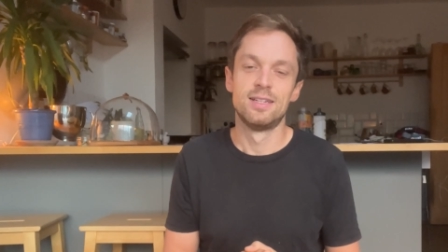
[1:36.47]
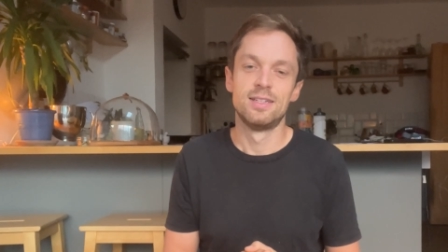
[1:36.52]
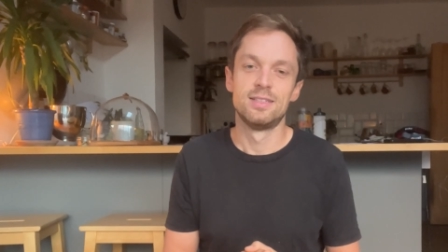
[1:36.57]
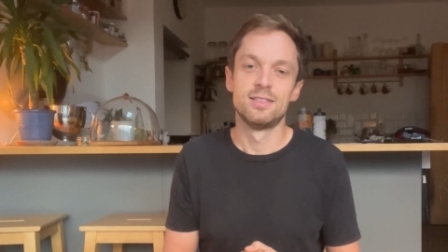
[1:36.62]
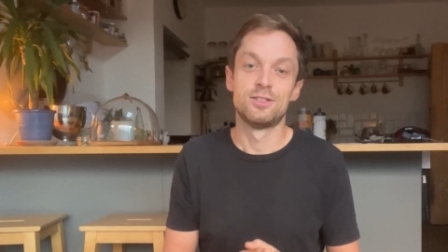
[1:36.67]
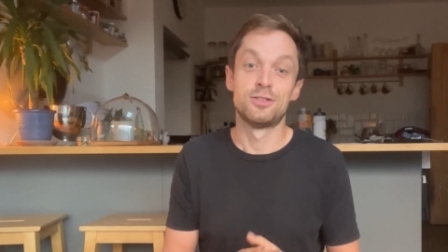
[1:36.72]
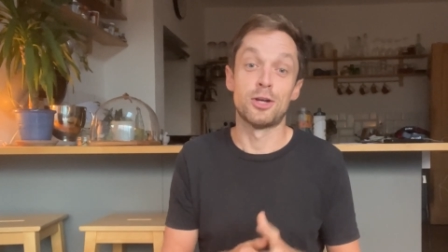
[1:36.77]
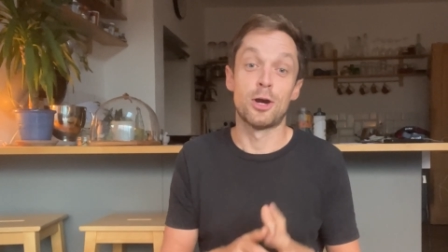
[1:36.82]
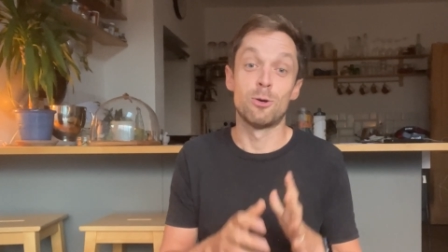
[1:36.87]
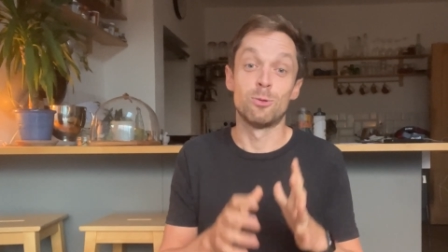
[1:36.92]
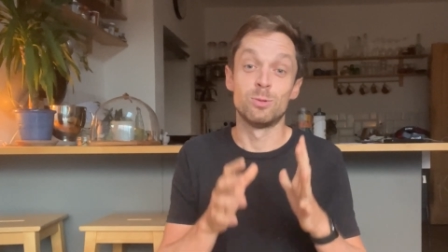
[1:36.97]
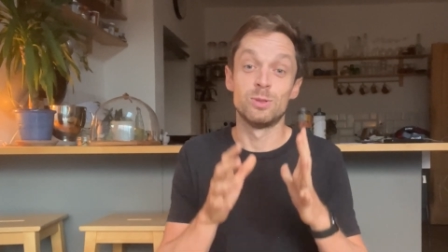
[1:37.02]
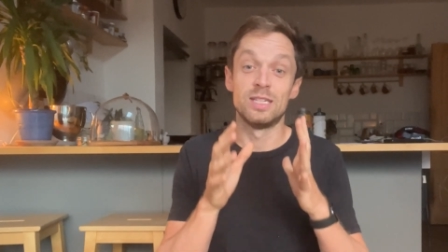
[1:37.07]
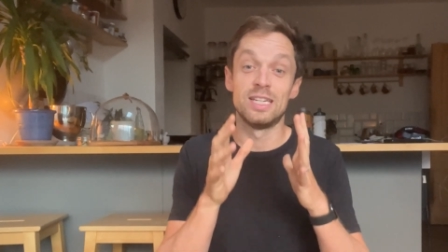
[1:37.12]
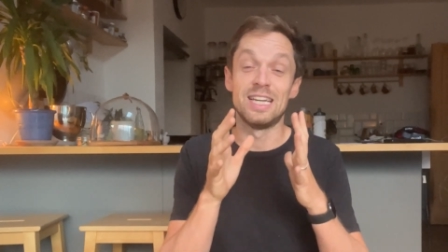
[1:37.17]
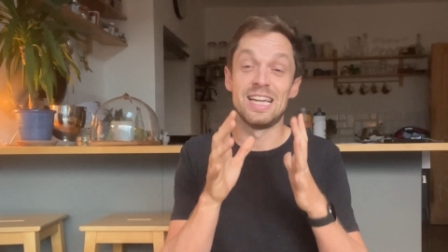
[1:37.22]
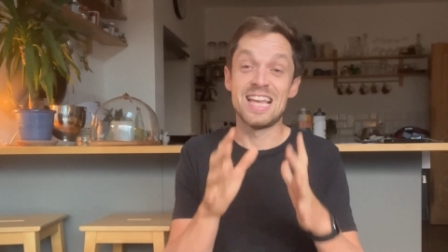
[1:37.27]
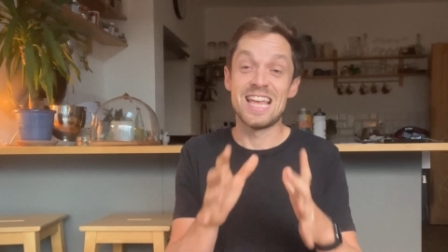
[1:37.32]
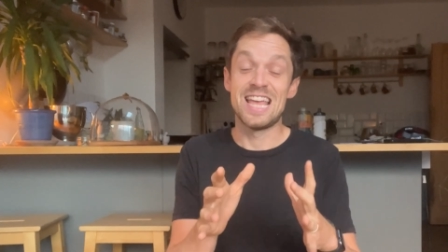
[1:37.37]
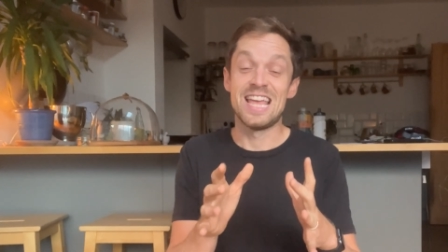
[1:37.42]
So,
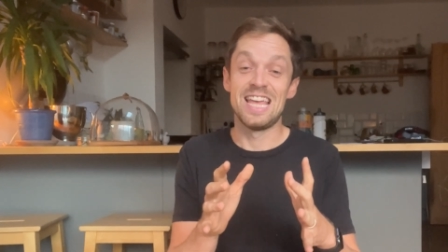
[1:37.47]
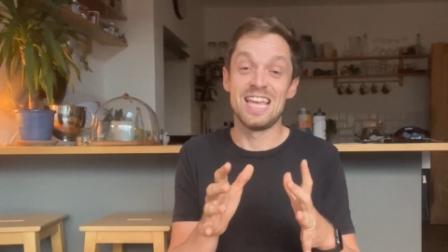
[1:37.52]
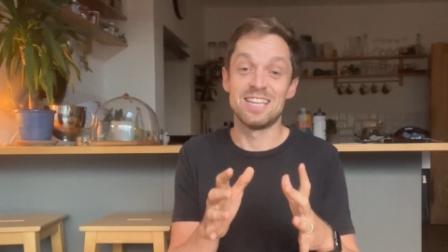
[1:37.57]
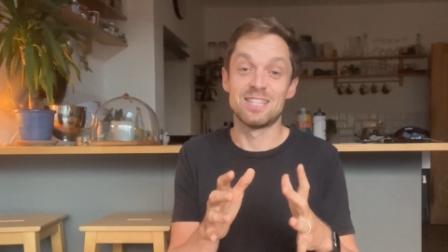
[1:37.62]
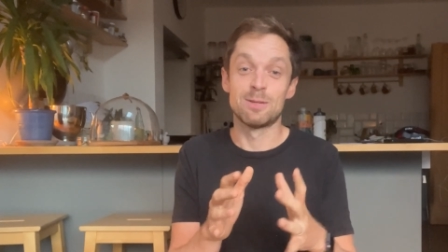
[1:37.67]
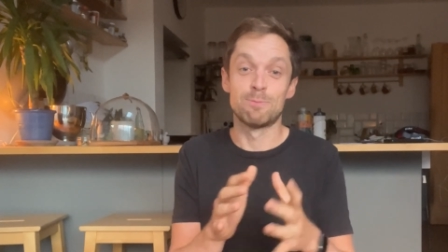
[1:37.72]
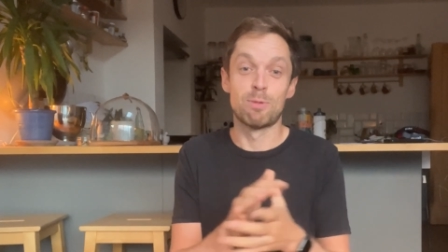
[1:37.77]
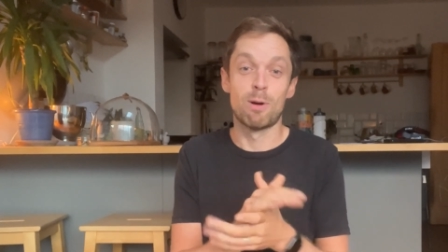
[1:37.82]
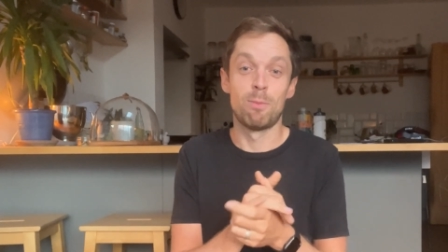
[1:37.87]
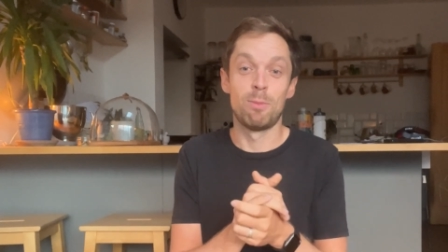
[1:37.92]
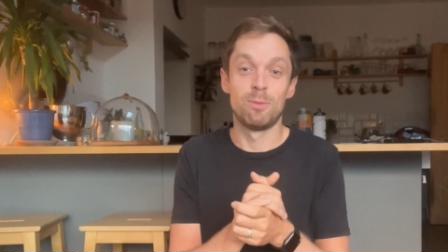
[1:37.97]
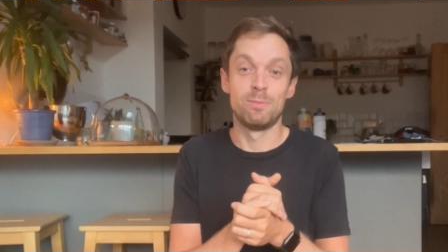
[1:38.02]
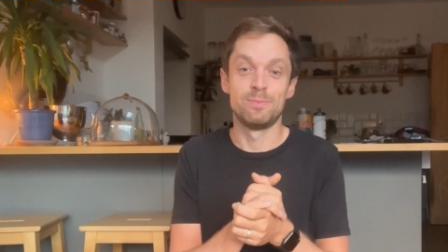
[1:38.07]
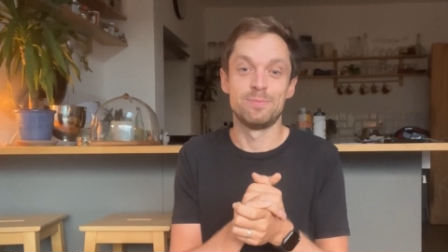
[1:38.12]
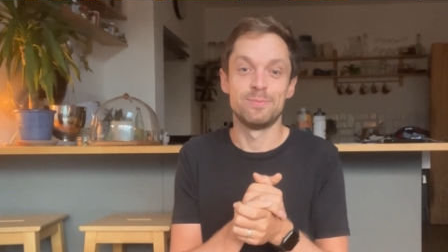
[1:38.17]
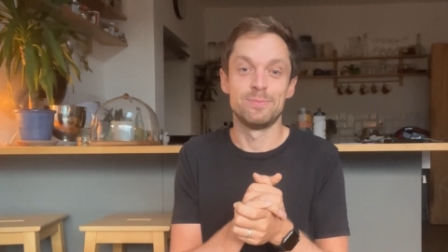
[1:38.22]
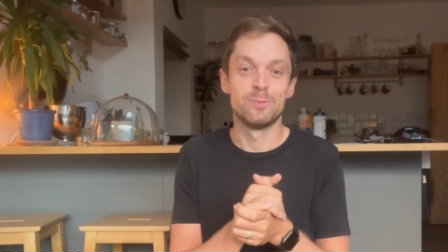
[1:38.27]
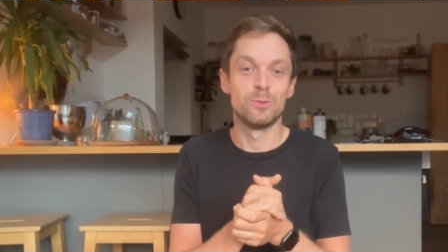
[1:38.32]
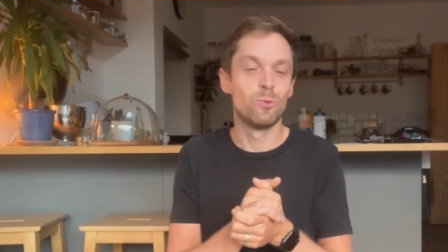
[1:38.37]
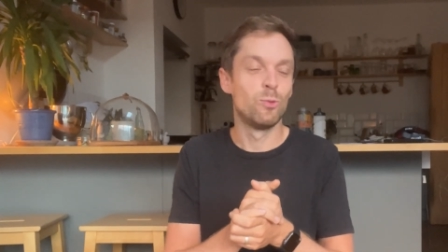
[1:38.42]
here's the problem.
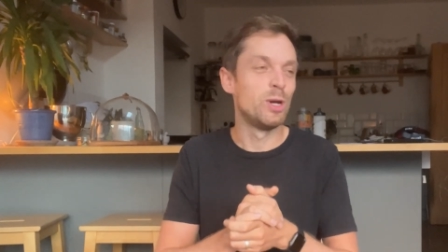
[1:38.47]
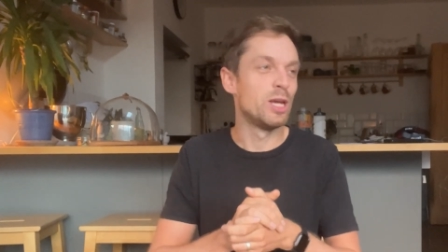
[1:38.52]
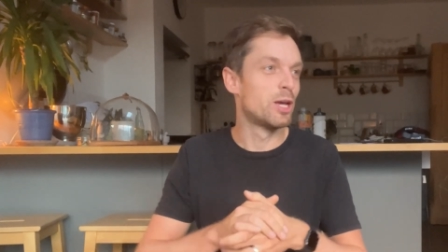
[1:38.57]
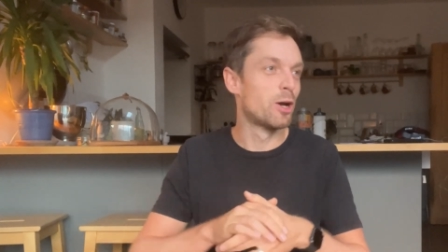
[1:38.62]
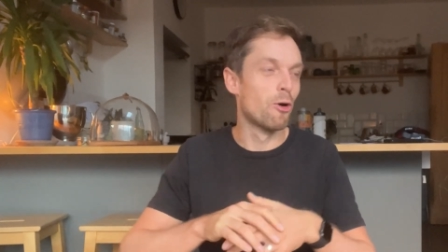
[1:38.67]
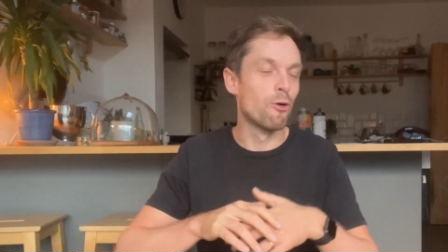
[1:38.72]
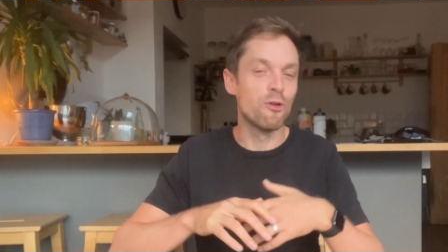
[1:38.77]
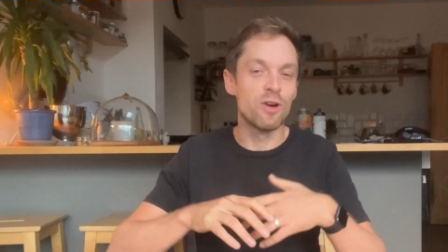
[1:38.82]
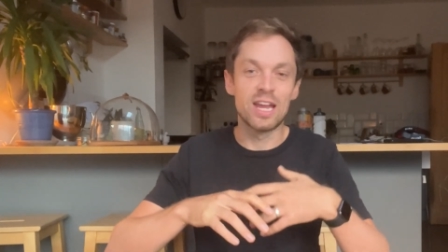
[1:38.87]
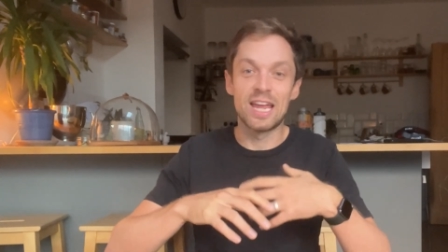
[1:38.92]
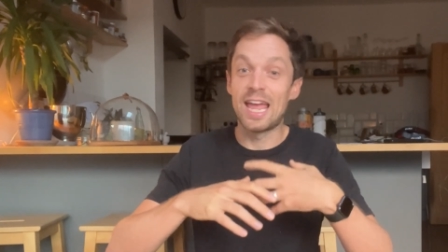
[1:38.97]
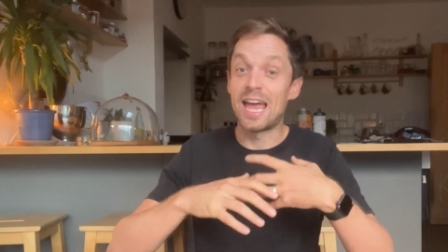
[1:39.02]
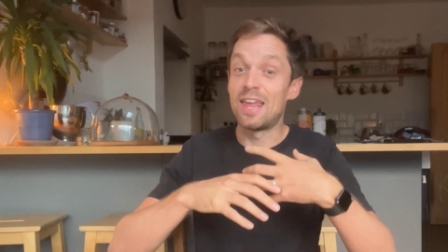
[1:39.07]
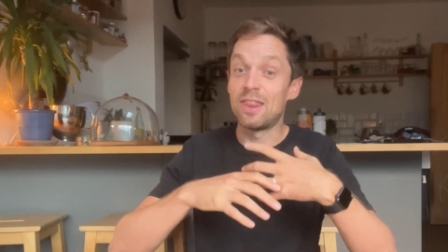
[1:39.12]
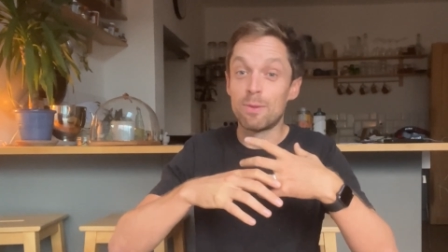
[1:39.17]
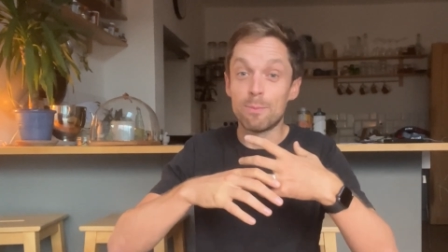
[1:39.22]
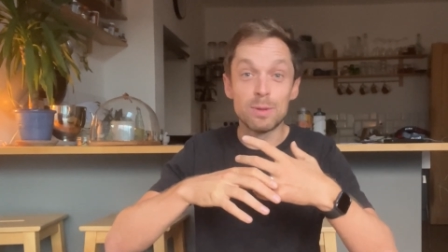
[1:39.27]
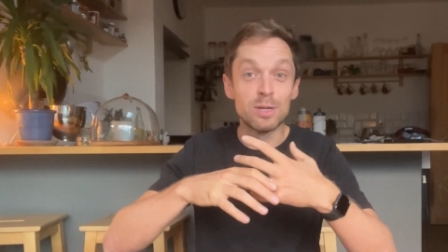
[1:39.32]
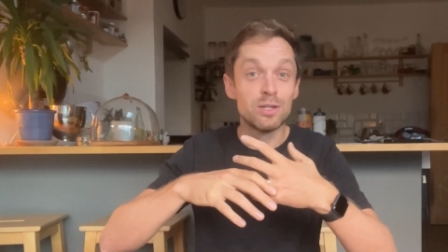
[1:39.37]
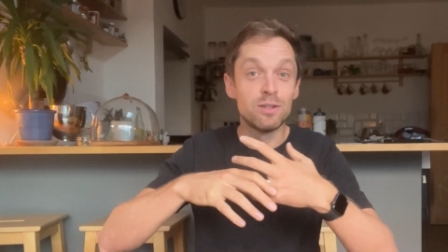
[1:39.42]
We, current get
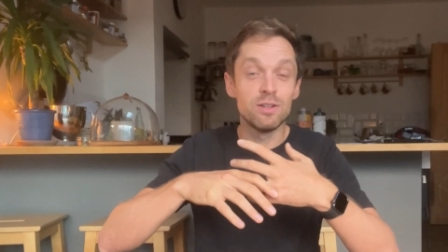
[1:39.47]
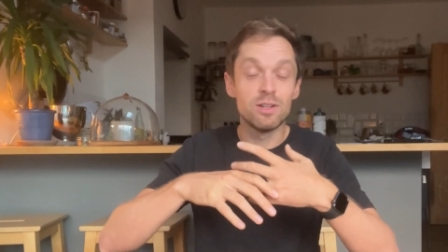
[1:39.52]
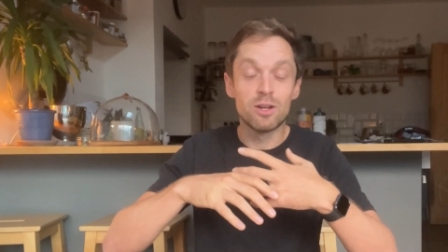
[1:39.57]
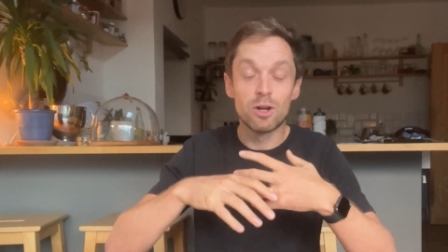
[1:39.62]
the,